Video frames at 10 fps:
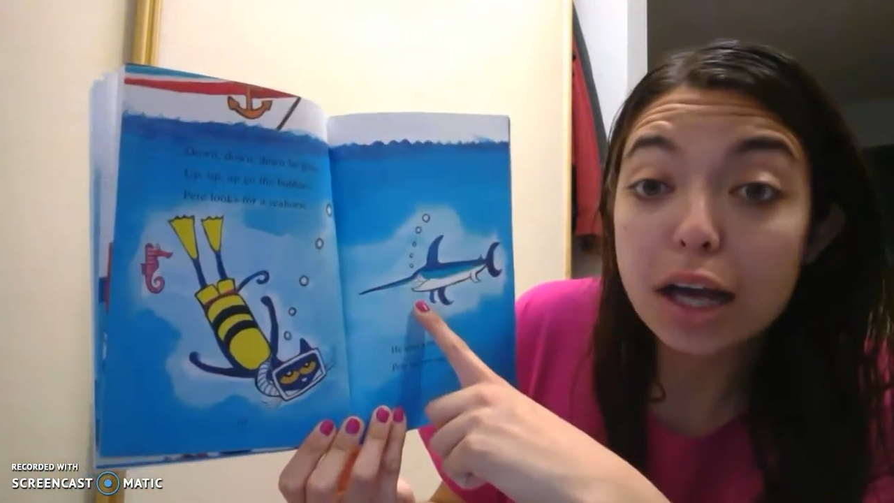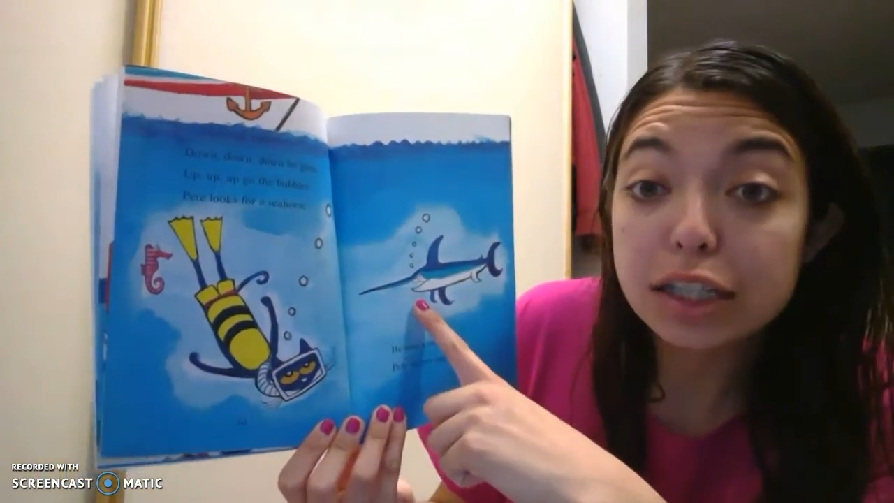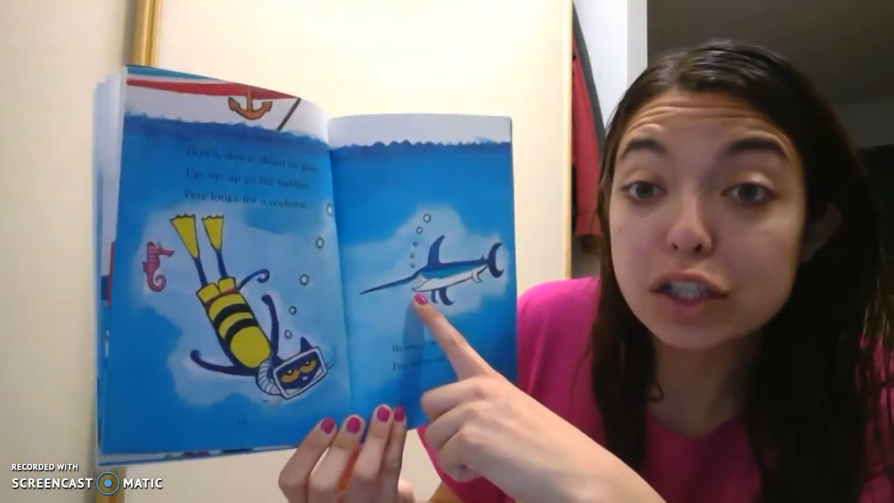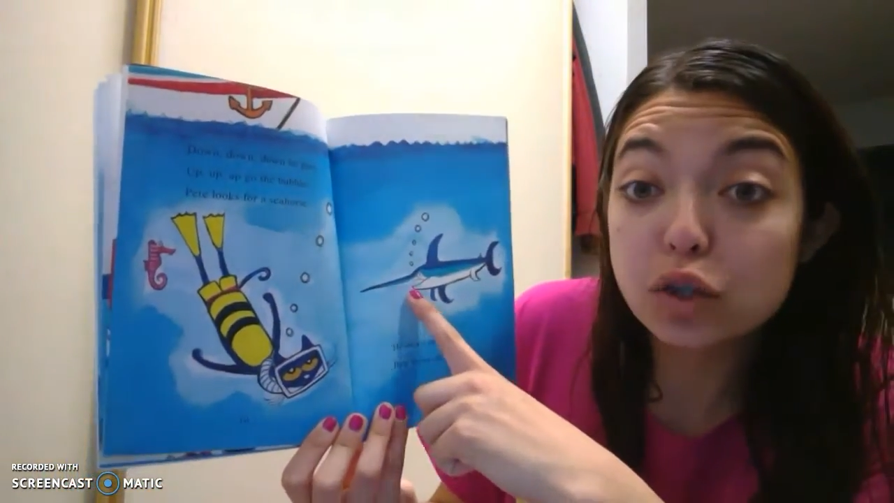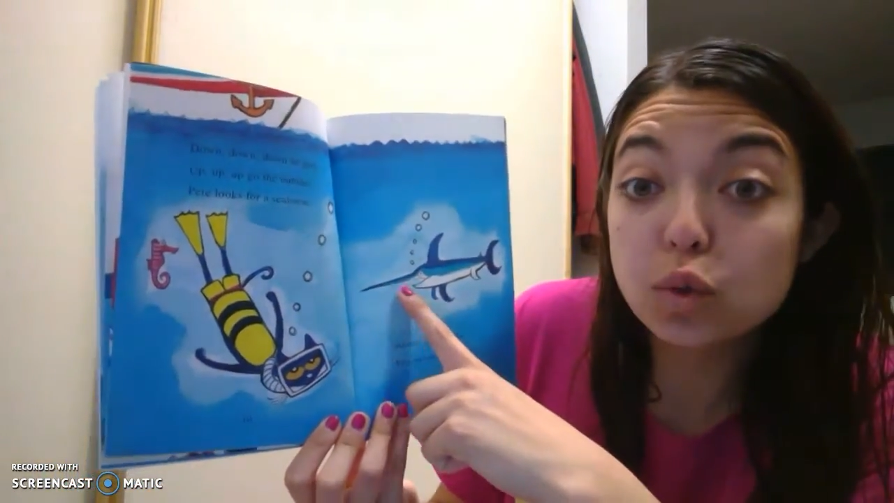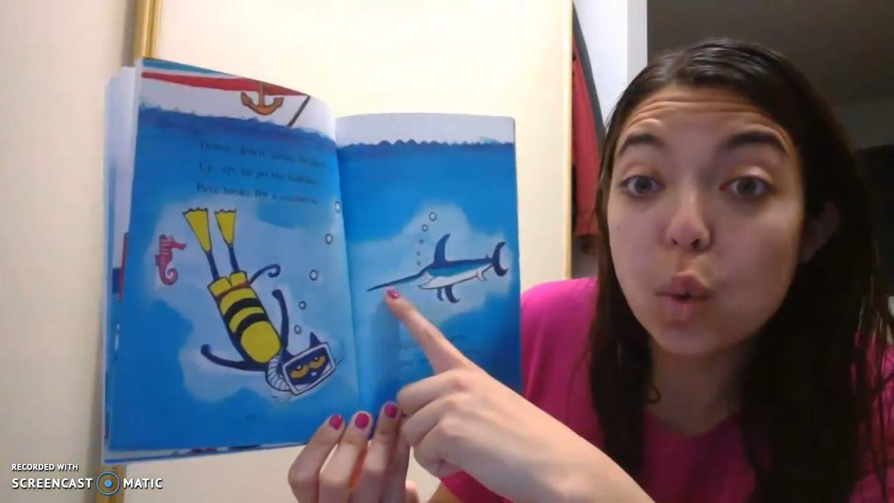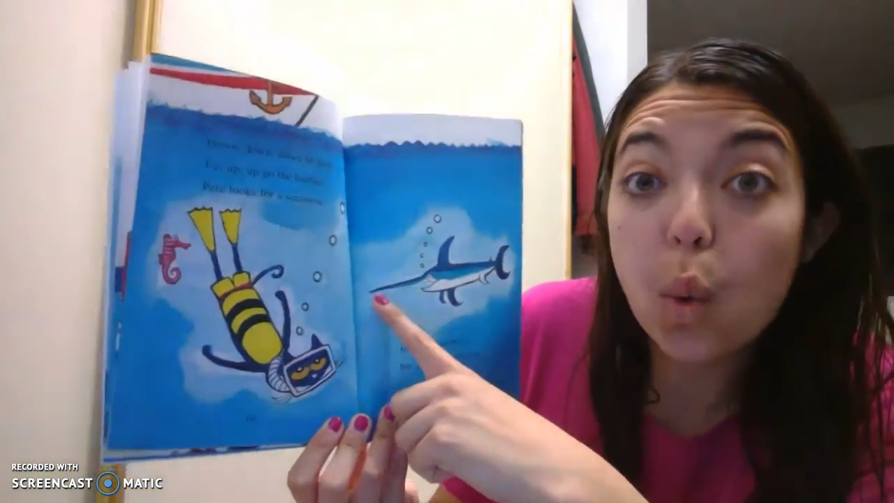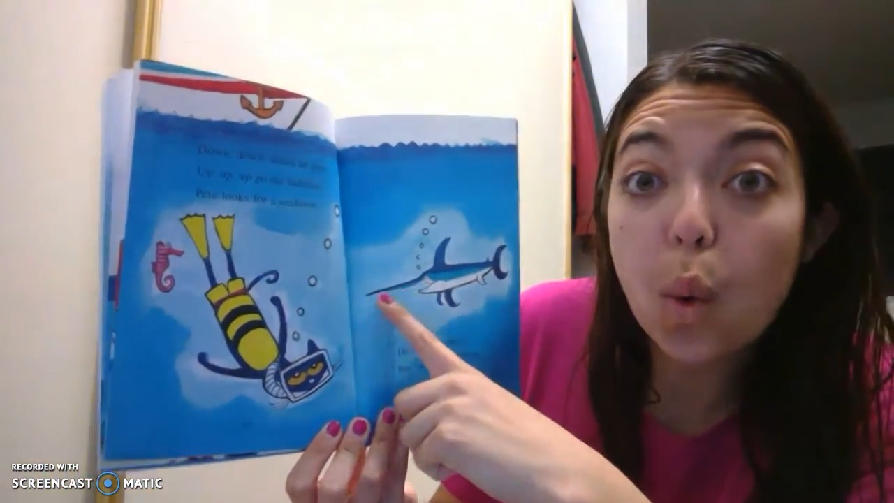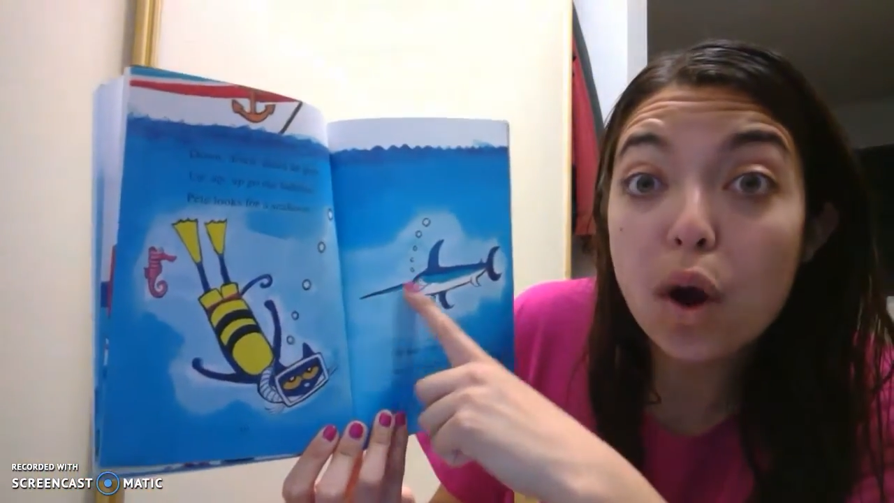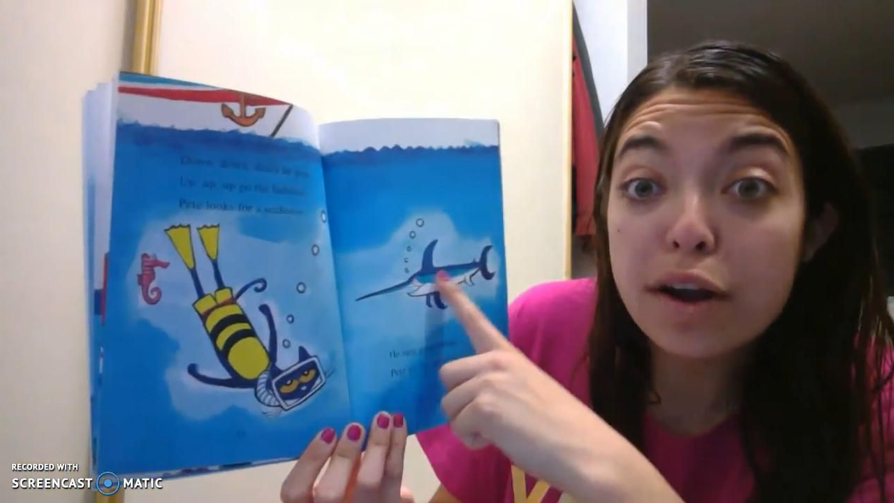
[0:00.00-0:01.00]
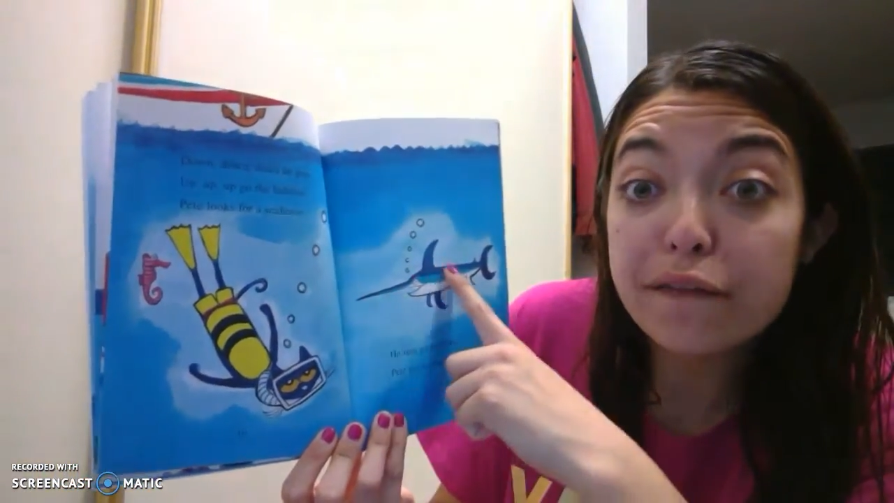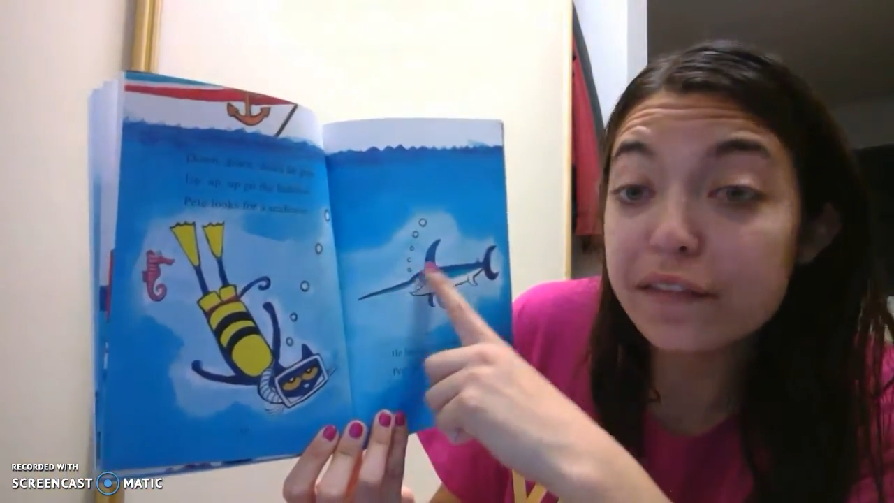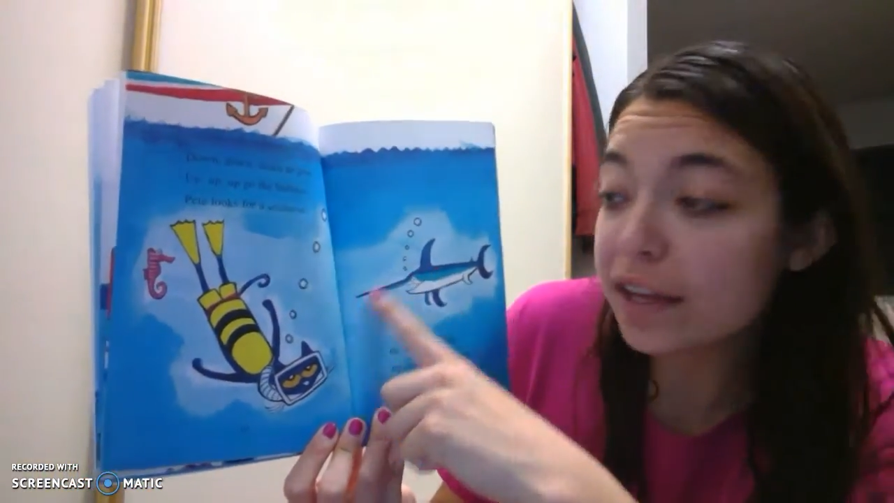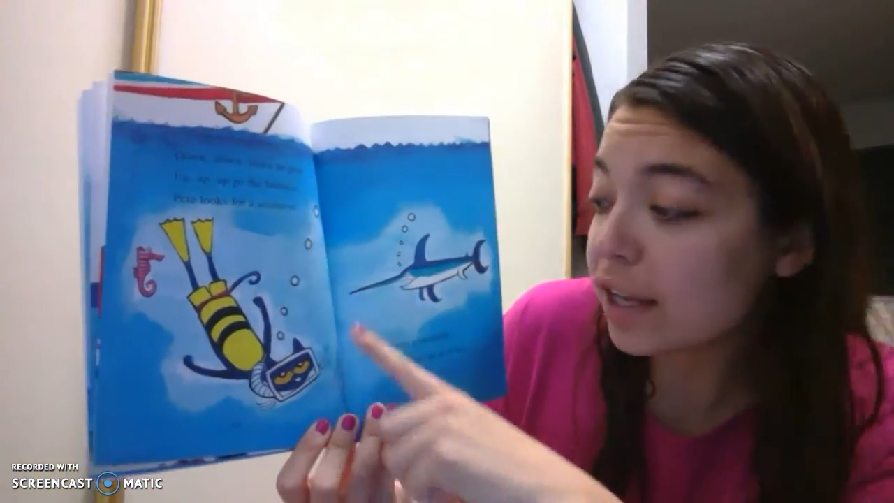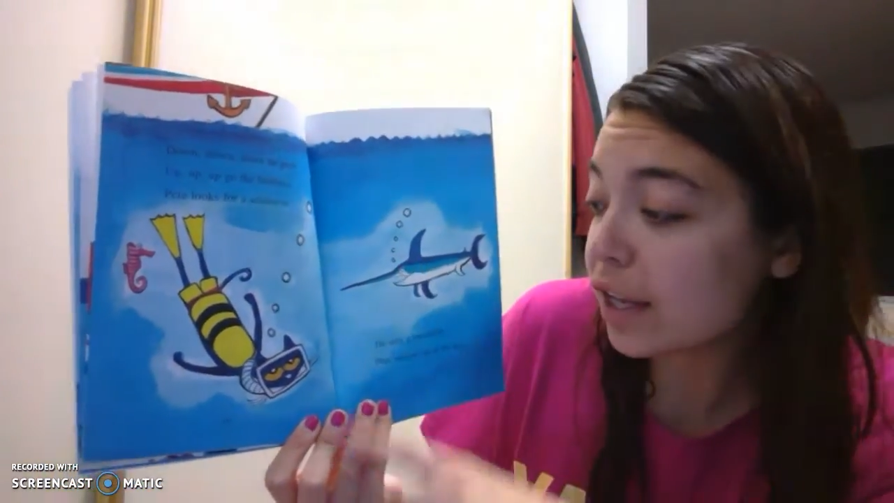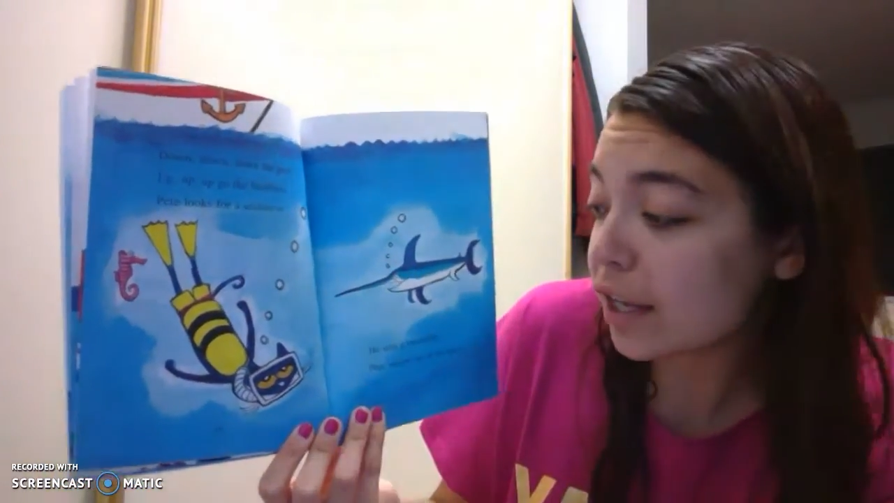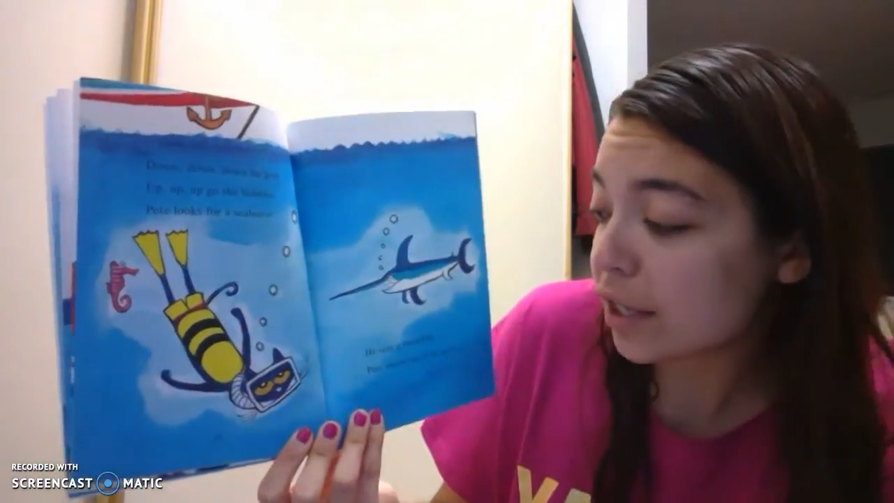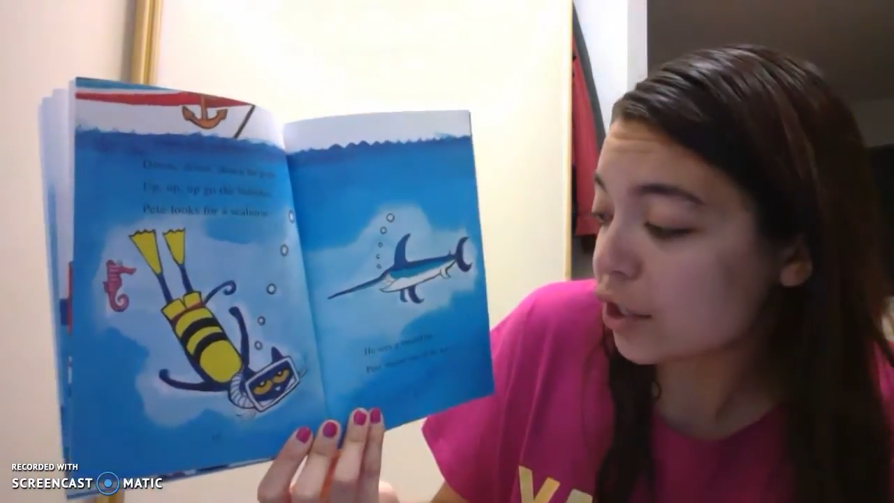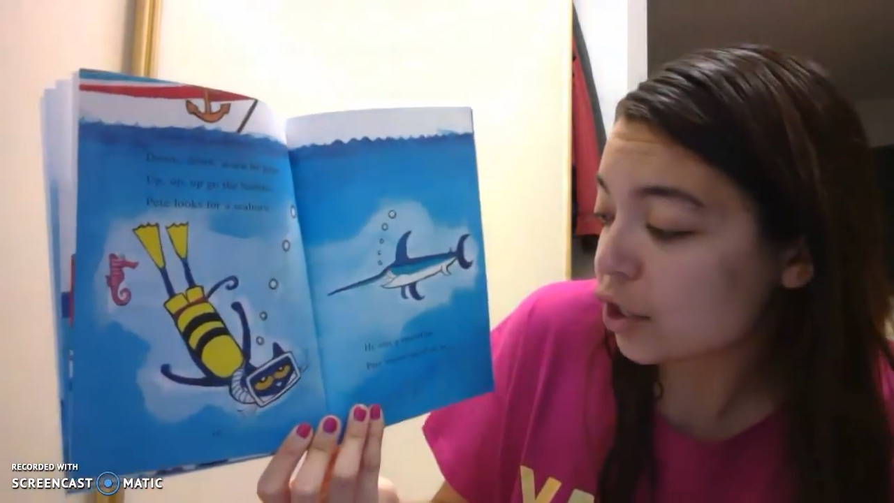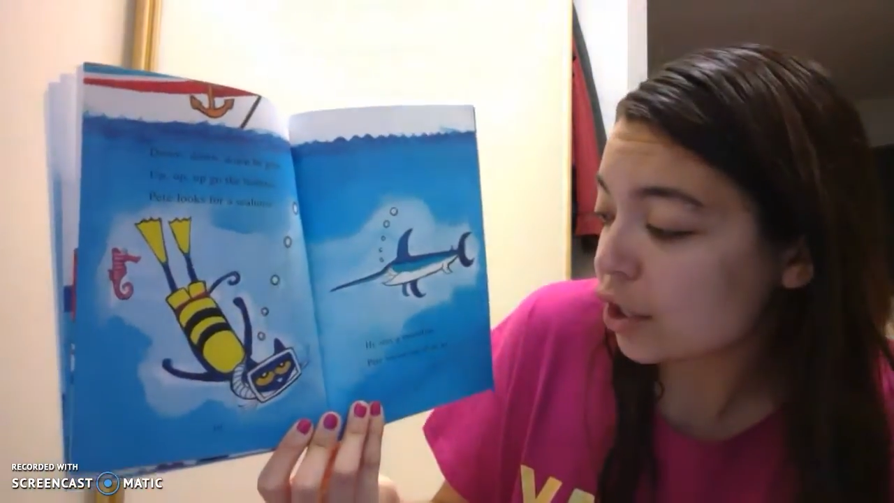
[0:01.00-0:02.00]

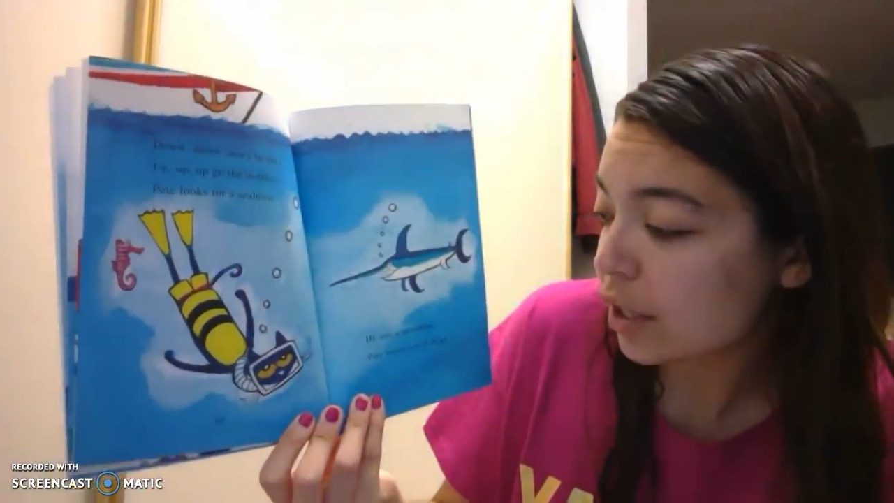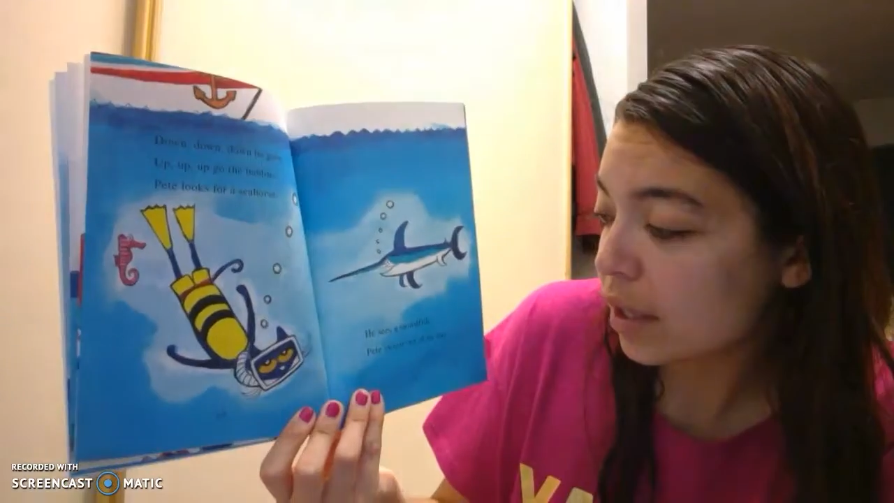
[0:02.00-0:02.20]
swordfish.